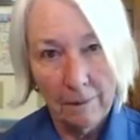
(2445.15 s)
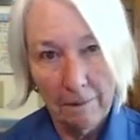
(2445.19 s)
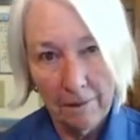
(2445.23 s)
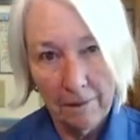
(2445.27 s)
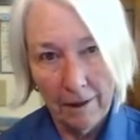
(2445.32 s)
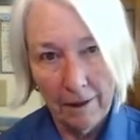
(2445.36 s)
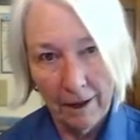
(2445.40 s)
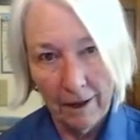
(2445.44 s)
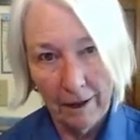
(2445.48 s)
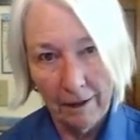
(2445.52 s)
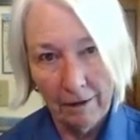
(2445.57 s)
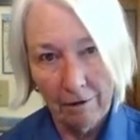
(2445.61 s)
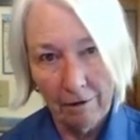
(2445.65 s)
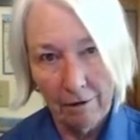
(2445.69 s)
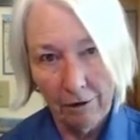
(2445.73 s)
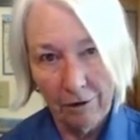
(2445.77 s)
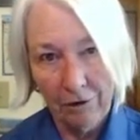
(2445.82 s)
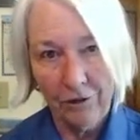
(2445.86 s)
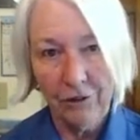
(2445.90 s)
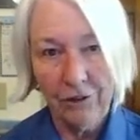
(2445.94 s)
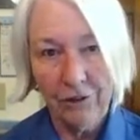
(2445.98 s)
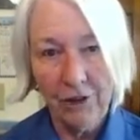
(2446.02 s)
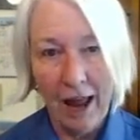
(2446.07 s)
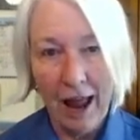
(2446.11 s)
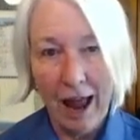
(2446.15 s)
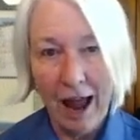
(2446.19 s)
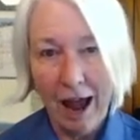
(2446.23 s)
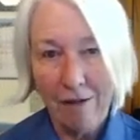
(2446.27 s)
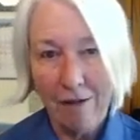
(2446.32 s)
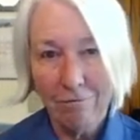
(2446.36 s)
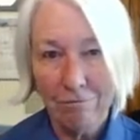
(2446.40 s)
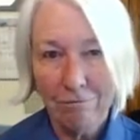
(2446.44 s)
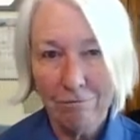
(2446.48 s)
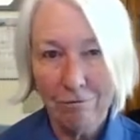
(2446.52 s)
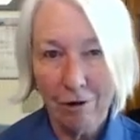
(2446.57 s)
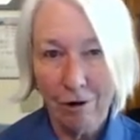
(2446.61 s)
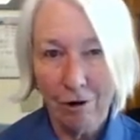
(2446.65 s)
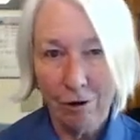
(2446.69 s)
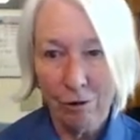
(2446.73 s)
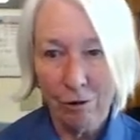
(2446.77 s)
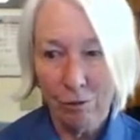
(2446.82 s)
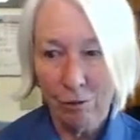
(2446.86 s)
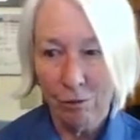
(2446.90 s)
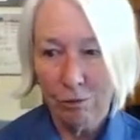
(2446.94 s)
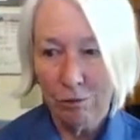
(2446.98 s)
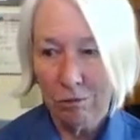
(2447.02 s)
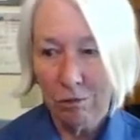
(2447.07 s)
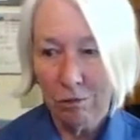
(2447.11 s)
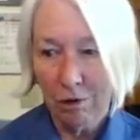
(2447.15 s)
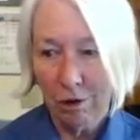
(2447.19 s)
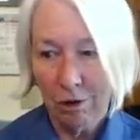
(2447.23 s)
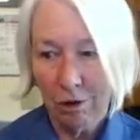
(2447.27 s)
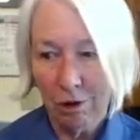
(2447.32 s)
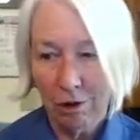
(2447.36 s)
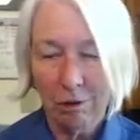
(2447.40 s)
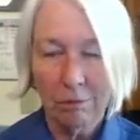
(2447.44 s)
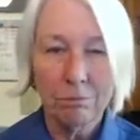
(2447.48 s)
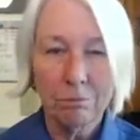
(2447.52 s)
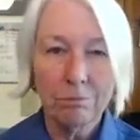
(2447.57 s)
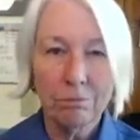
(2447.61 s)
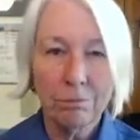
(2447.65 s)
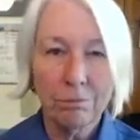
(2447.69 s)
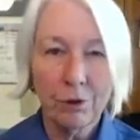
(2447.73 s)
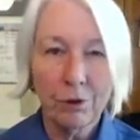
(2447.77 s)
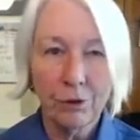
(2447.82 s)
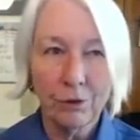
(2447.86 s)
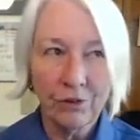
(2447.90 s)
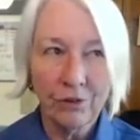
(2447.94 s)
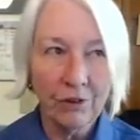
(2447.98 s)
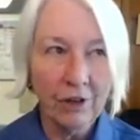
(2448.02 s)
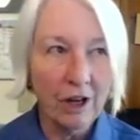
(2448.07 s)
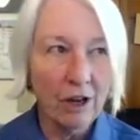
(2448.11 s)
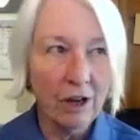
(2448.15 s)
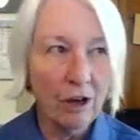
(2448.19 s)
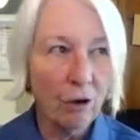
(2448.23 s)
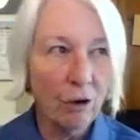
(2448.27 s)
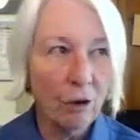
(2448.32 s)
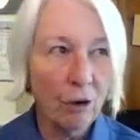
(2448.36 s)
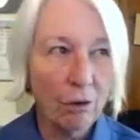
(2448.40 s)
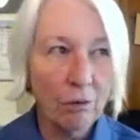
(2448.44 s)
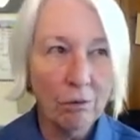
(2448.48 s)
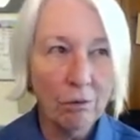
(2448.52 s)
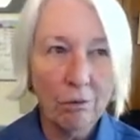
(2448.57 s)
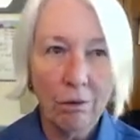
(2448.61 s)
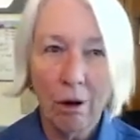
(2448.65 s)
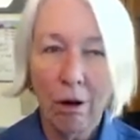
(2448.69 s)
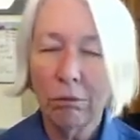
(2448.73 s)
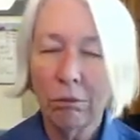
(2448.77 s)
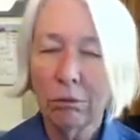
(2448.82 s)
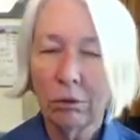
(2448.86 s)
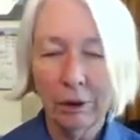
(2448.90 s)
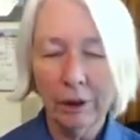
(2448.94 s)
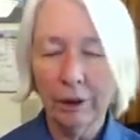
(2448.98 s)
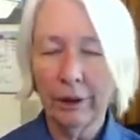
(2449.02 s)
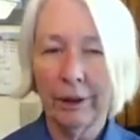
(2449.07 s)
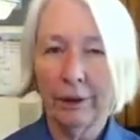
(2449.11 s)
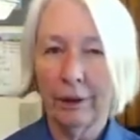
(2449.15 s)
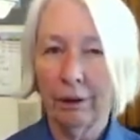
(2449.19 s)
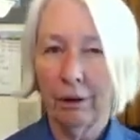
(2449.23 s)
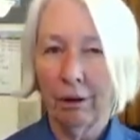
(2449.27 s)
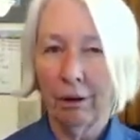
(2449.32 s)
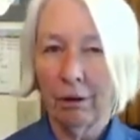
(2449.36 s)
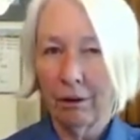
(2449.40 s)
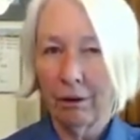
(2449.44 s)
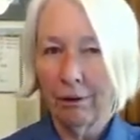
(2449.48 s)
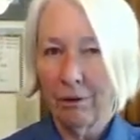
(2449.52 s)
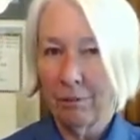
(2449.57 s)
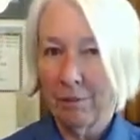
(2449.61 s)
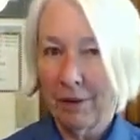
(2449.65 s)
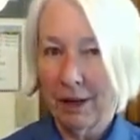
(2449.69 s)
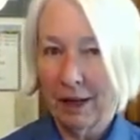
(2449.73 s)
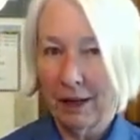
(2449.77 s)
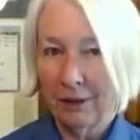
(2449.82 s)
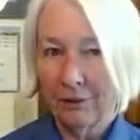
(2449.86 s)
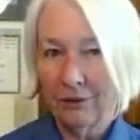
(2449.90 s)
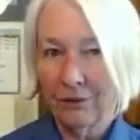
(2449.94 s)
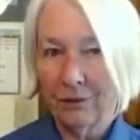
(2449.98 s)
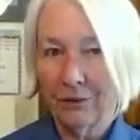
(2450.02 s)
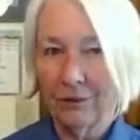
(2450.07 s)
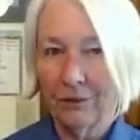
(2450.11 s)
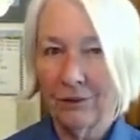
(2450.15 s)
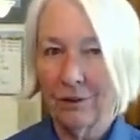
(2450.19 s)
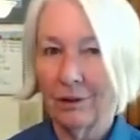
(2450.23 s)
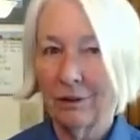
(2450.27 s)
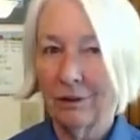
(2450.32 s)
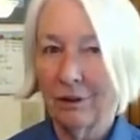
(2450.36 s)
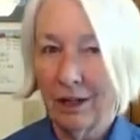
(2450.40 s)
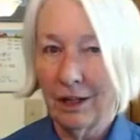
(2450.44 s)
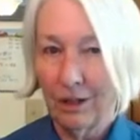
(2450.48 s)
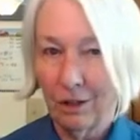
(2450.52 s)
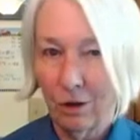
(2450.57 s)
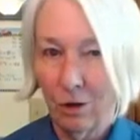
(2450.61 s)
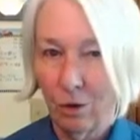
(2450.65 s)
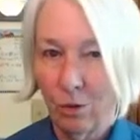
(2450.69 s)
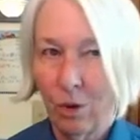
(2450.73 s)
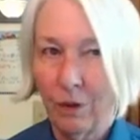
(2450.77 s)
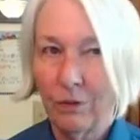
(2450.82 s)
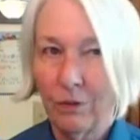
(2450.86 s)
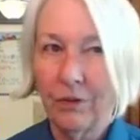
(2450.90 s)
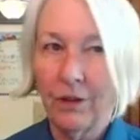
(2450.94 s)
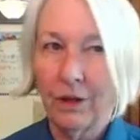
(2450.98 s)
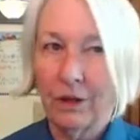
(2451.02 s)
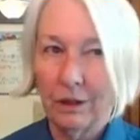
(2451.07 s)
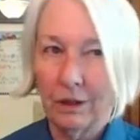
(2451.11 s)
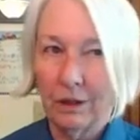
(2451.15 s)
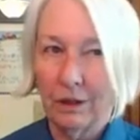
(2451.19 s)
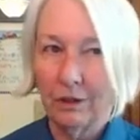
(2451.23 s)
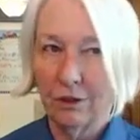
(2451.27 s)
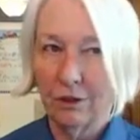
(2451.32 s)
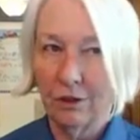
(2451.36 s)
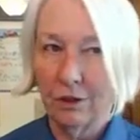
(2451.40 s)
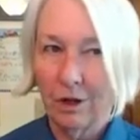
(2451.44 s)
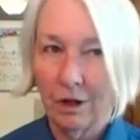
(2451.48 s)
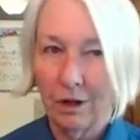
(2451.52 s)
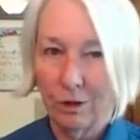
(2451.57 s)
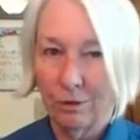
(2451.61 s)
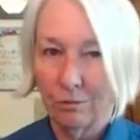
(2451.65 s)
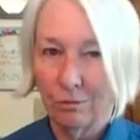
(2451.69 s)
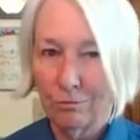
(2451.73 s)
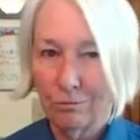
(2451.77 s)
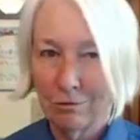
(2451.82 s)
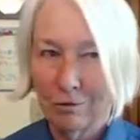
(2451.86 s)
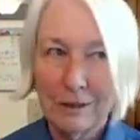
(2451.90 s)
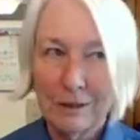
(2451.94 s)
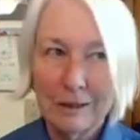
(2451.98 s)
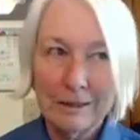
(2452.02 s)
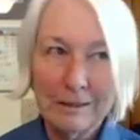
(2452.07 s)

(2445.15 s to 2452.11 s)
that our staff, our personnel already are the best and they know what they need to know.